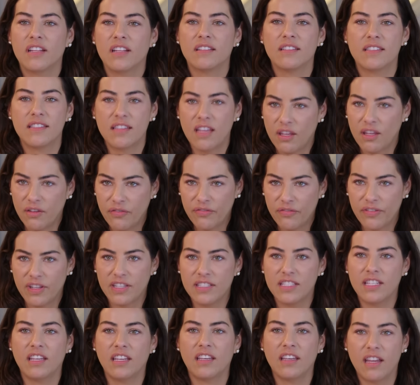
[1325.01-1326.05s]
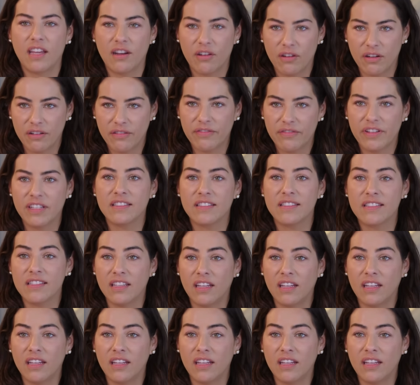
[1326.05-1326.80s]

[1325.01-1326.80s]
and safe and taken care of and